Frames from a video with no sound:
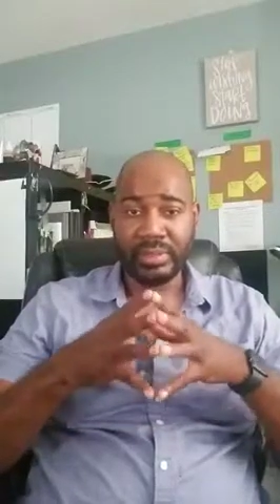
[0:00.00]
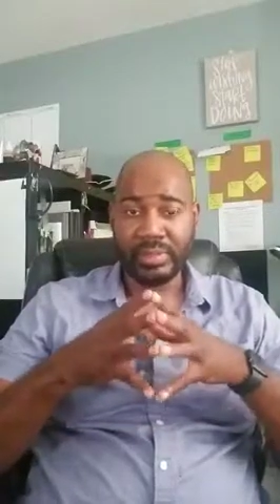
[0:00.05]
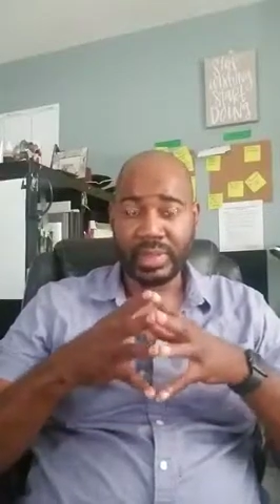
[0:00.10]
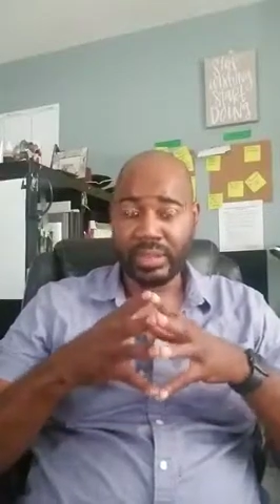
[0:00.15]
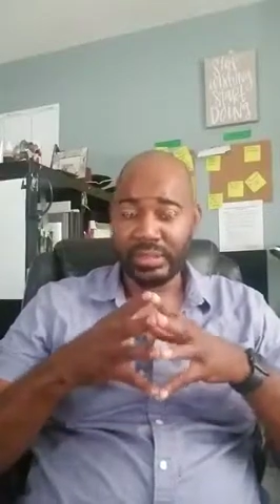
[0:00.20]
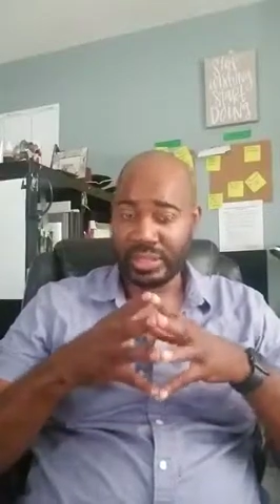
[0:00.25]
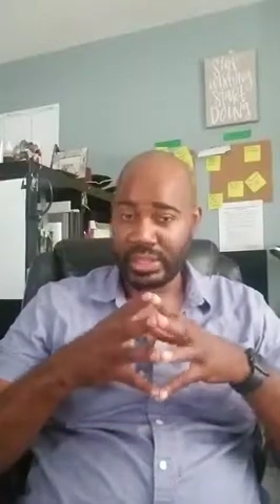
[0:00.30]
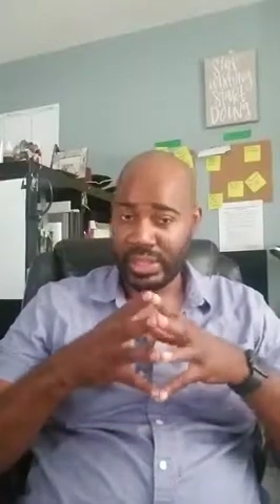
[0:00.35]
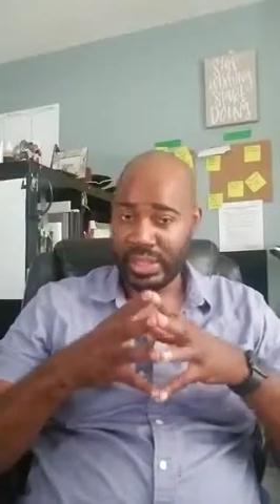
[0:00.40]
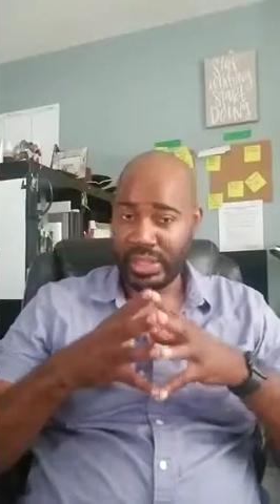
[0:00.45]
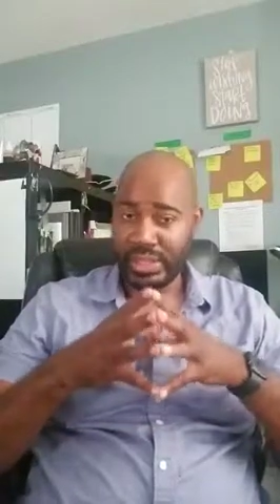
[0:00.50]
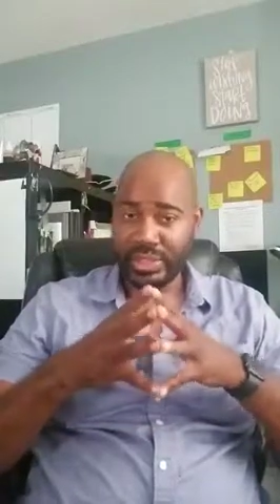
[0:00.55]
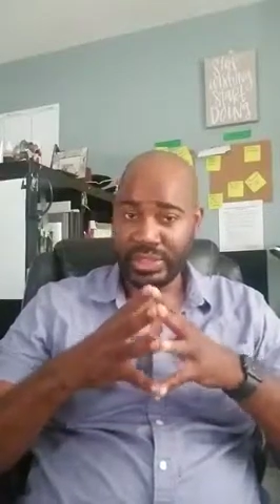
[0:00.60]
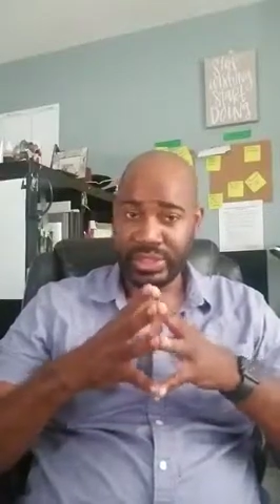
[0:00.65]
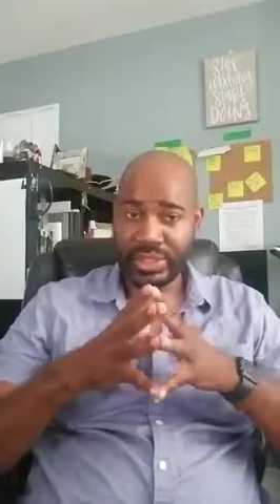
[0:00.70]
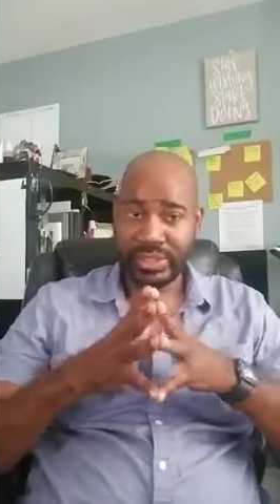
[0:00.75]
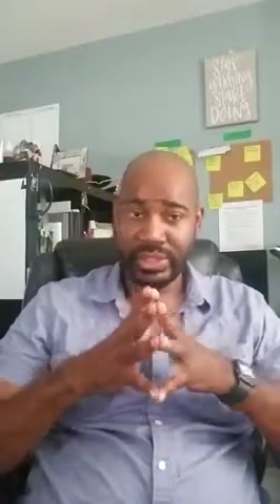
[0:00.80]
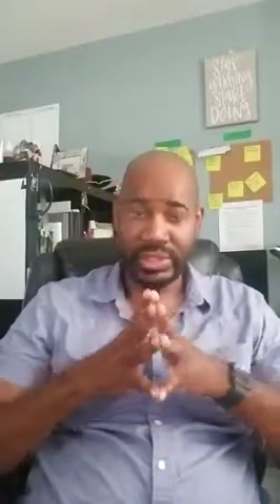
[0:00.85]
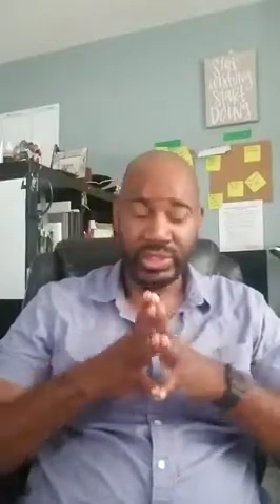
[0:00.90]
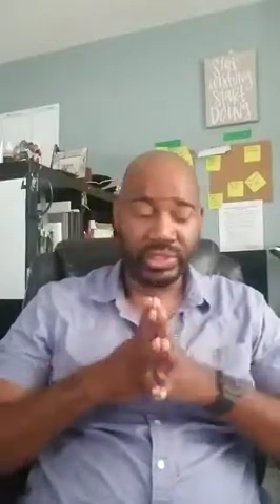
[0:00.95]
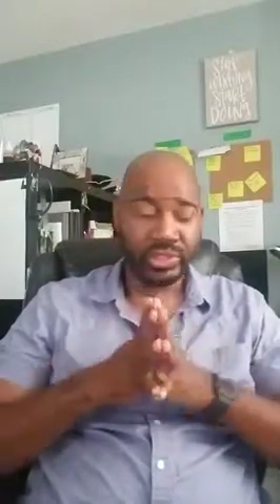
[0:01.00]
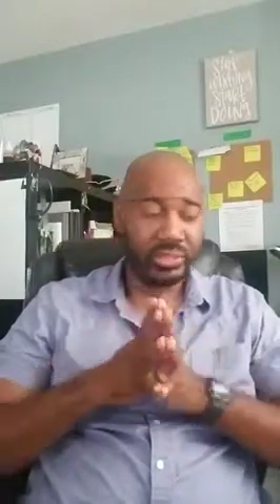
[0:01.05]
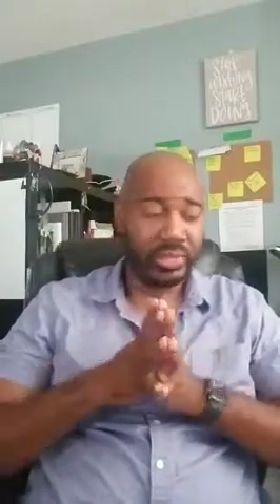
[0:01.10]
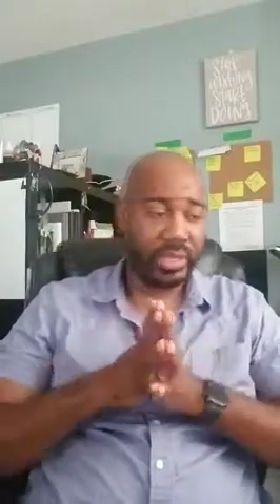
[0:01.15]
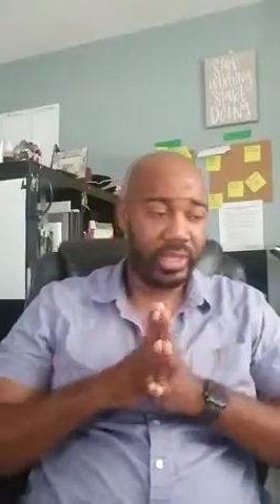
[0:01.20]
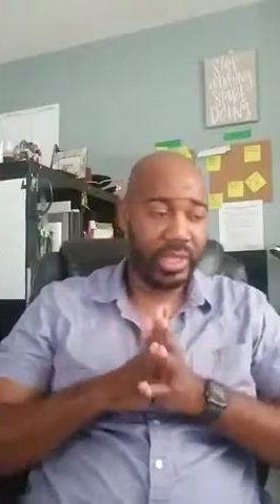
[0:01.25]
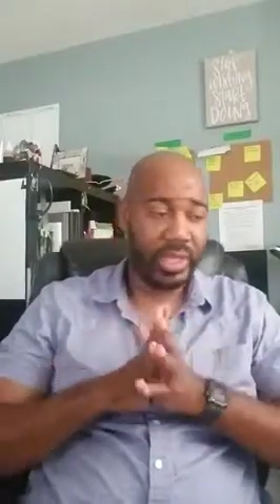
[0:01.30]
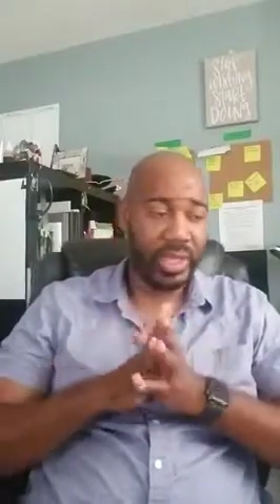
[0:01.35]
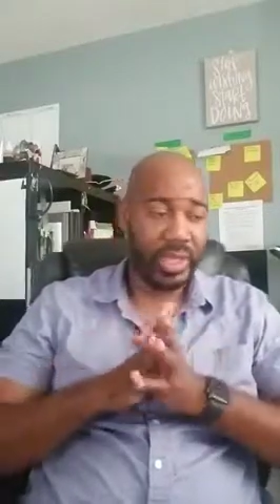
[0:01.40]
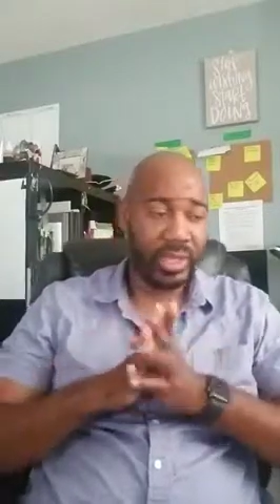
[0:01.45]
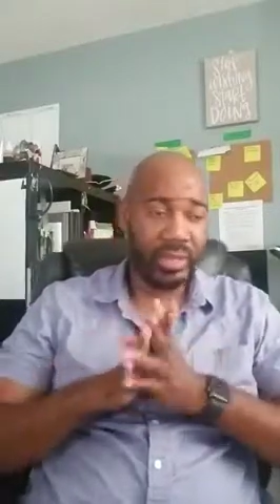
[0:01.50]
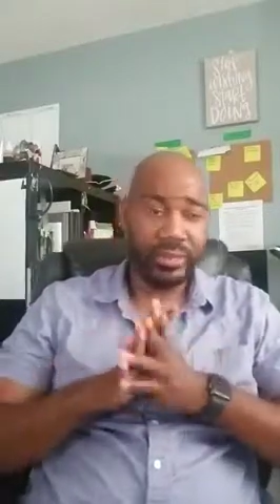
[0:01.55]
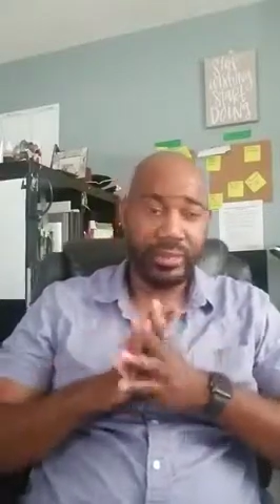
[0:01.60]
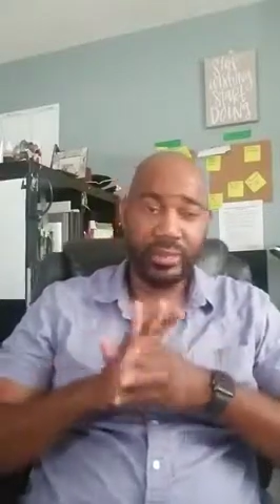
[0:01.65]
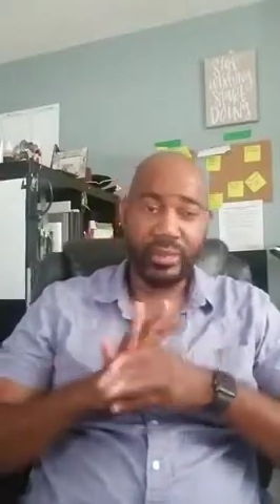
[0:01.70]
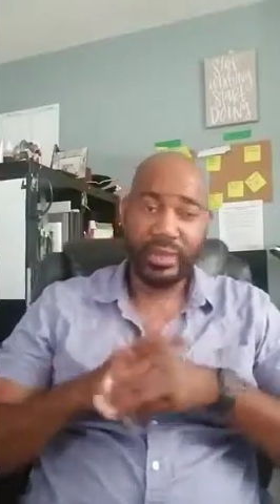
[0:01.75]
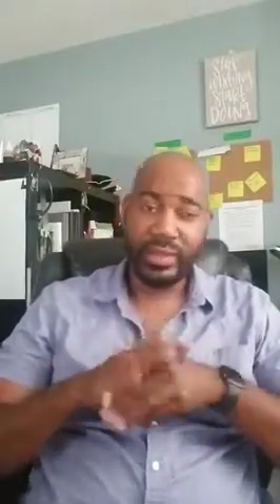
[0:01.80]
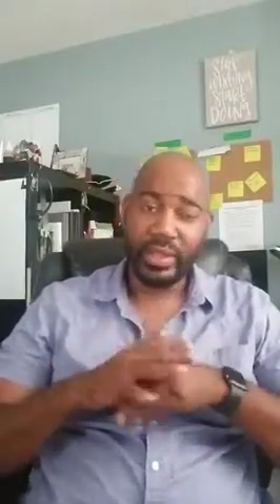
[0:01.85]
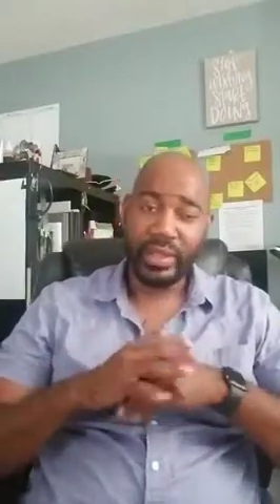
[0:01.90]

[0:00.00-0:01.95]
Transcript: about changing the things we can.